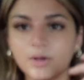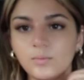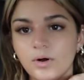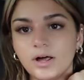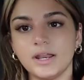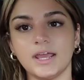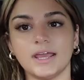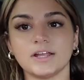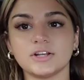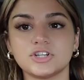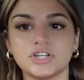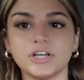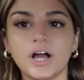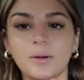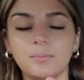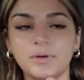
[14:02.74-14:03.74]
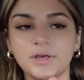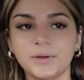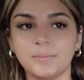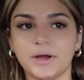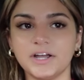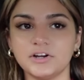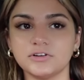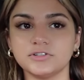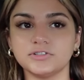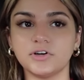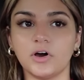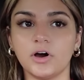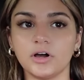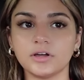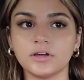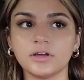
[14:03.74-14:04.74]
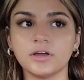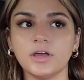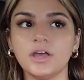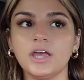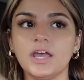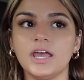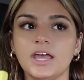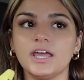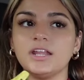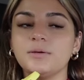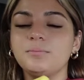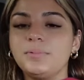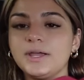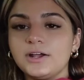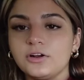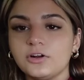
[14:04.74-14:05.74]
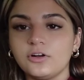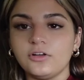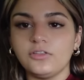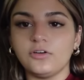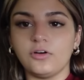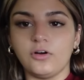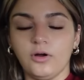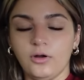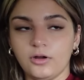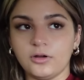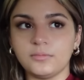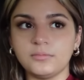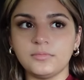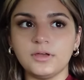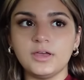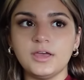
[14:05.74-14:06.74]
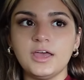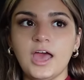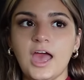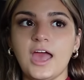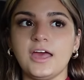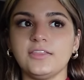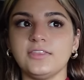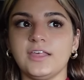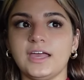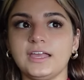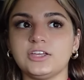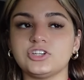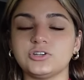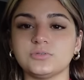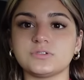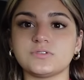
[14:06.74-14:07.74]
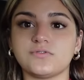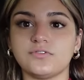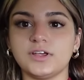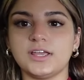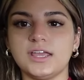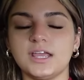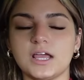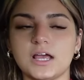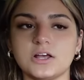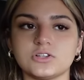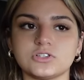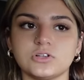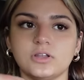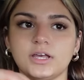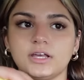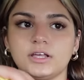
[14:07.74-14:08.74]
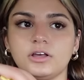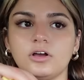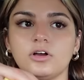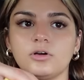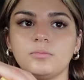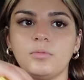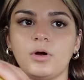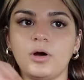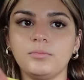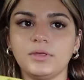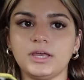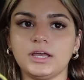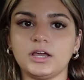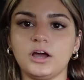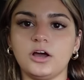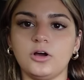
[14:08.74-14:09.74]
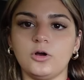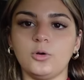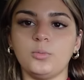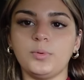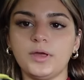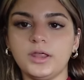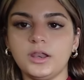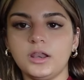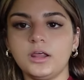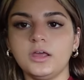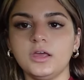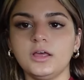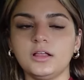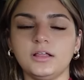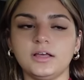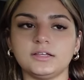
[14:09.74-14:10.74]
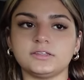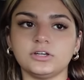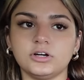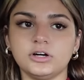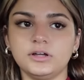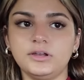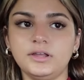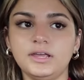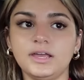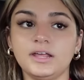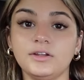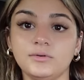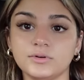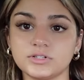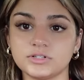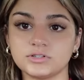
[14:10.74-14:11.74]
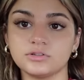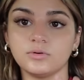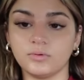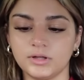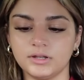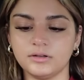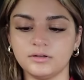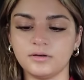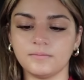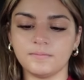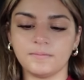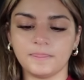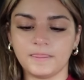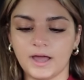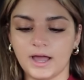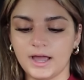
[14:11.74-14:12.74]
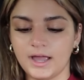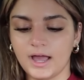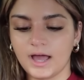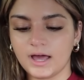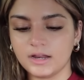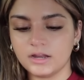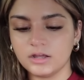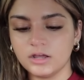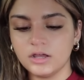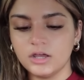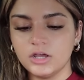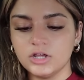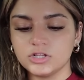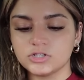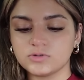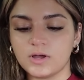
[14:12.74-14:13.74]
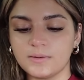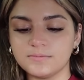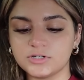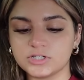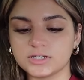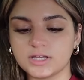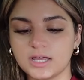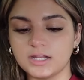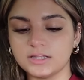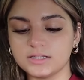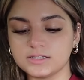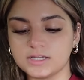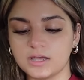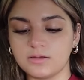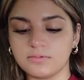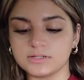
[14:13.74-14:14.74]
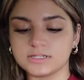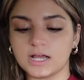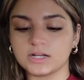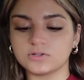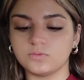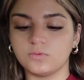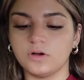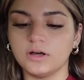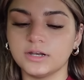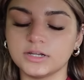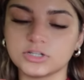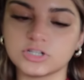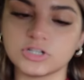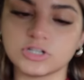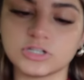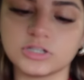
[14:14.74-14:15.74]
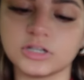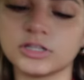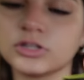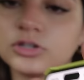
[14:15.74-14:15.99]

one and she got bit by her dog and it bit her on the arm, and like she was freaking out, so like her mom like cut open like the hoodie, and it was the one that I had. So I'm just getting the same exact one. It's just like